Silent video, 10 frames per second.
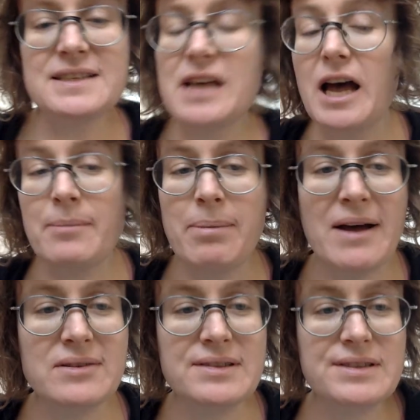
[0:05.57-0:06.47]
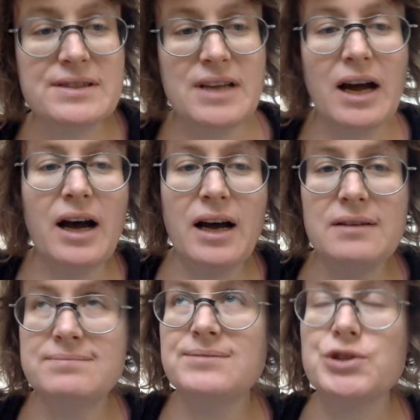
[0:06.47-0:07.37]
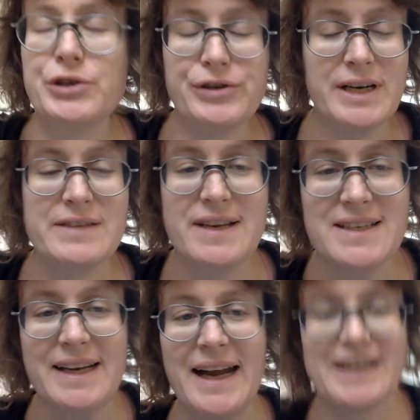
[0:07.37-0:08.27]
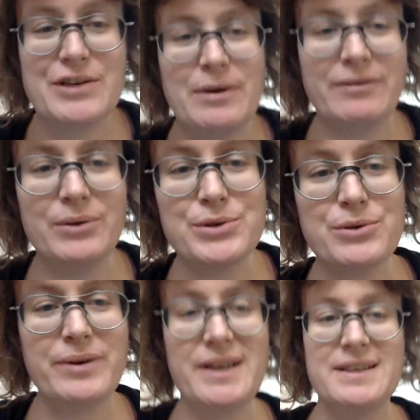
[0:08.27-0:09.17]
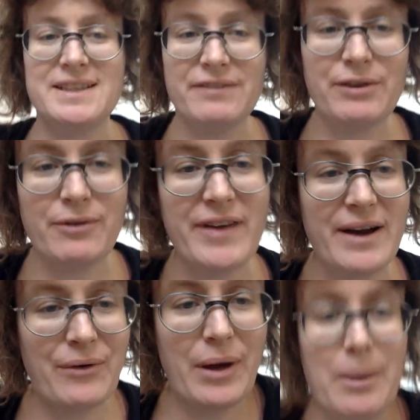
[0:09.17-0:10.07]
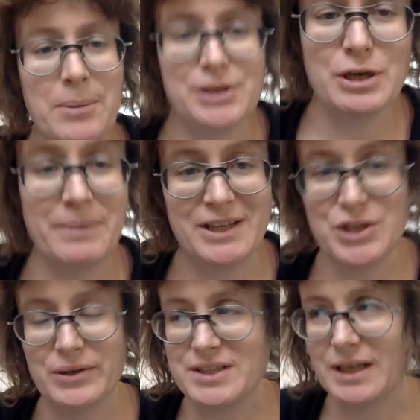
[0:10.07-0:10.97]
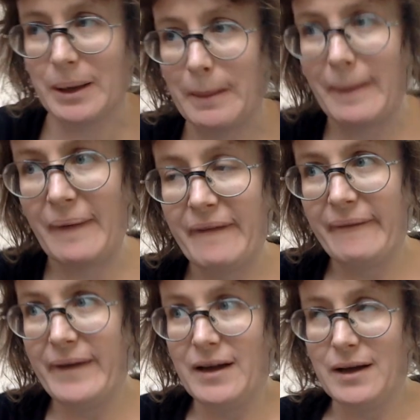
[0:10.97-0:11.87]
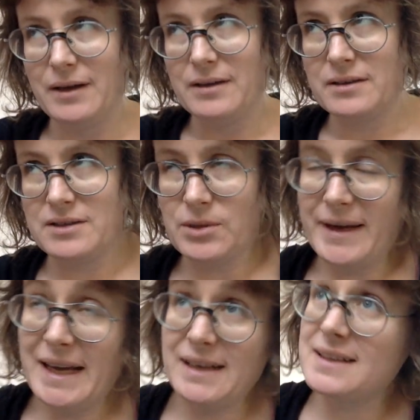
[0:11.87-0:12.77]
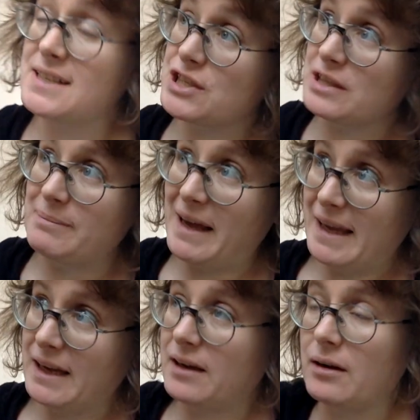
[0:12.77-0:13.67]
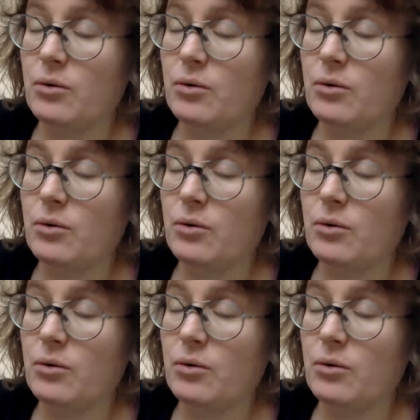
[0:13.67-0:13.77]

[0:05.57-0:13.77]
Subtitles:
is about street transvestite action revolutionaries, Sylvia Rivera, Marsha P. Johnson. So I had a decision to make